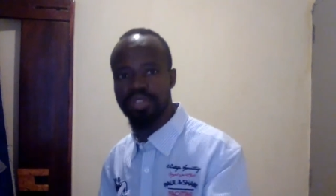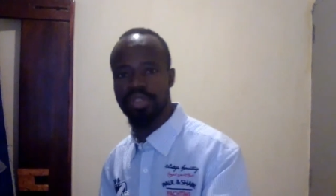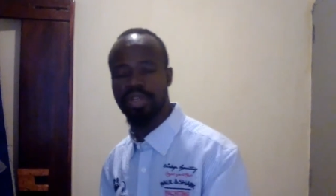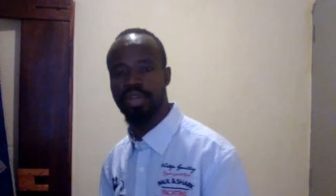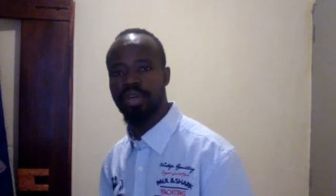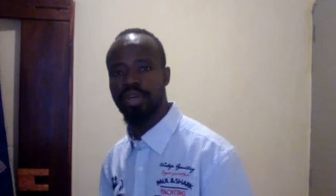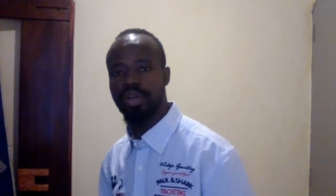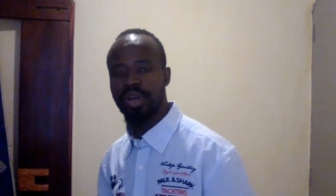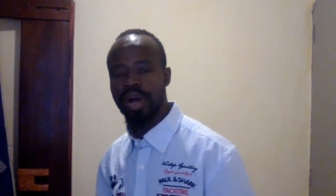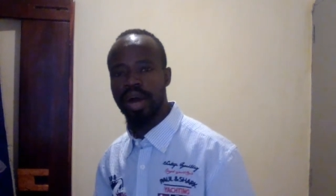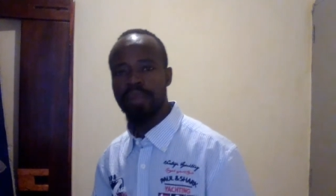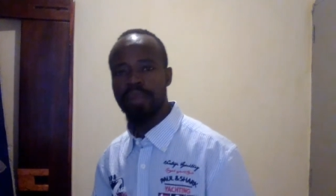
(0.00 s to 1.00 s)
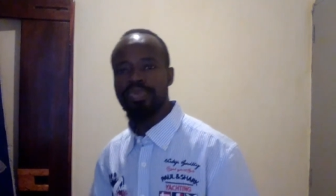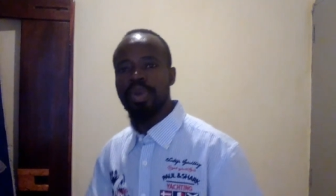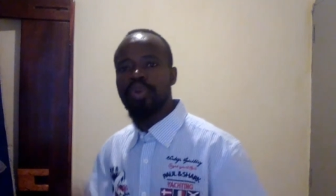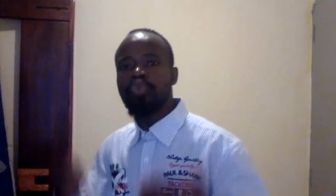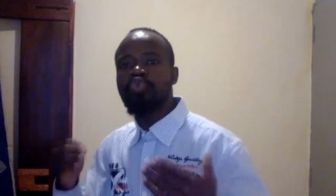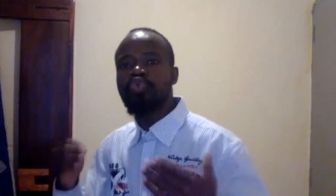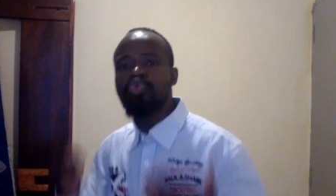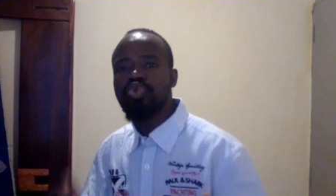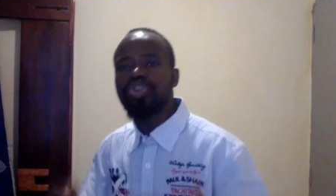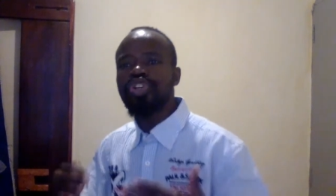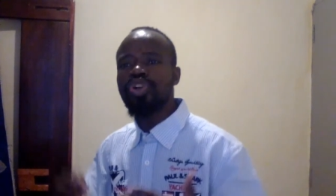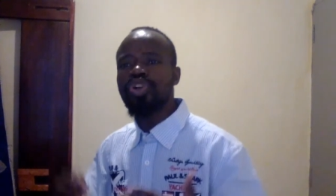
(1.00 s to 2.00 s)

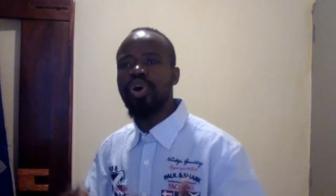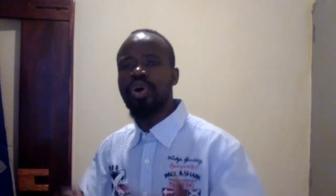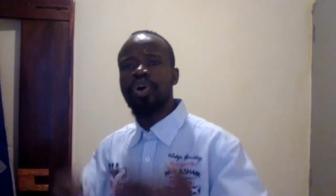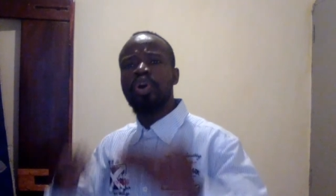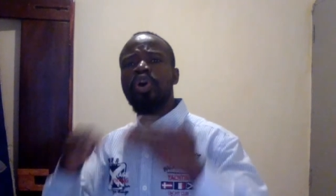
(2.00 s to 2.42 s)
you know,